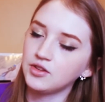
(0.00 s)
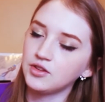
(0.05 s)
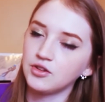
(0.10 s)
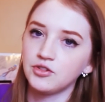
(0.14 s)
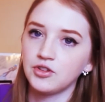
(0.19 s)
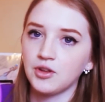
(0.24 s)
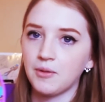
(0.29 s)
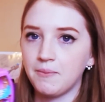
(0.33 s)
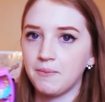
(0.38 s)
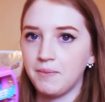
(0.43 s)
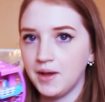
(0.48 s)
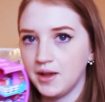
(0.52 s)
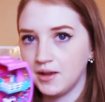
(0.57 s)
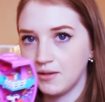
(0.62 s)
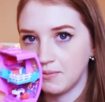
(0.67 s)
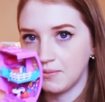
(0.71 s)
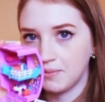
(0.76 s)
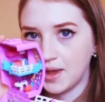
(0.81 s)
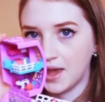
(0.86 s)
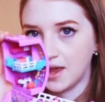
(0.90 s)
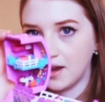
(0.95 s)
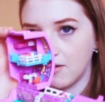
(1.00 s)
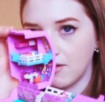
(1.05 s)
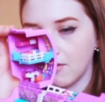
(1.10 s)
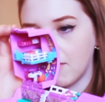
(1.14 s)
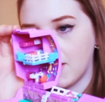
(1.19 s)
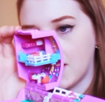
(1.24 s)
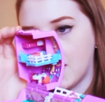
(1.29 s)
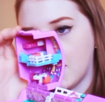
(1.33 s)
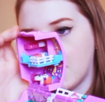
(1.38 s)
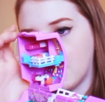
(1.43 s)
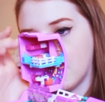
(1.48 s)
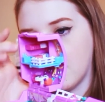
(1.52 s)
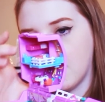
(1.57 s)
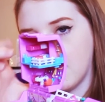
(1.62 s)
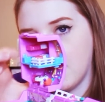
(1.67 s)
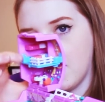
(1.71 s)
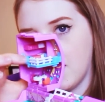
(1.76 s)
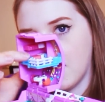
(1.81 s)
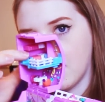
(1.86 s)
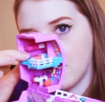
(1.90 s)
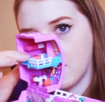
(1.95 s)
there's a bunk bed right in
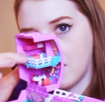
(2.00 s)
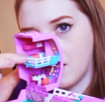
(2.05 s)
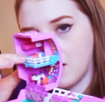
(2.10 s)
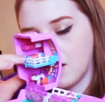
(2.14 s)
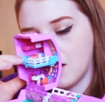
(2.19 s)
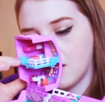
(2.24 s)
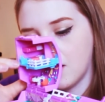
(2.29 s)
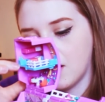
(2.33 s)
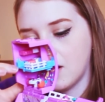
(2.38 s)
there.